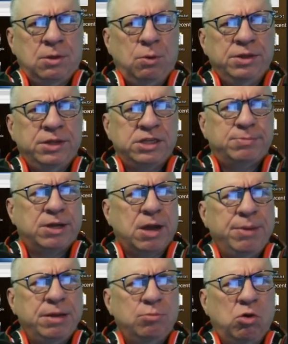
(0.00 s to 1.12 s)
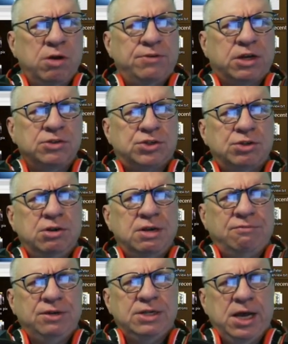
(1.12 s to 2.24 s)
one that is becoming more of a concern
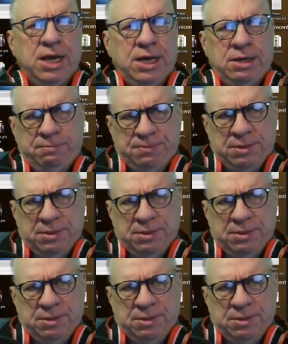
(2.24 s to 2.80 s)
every day.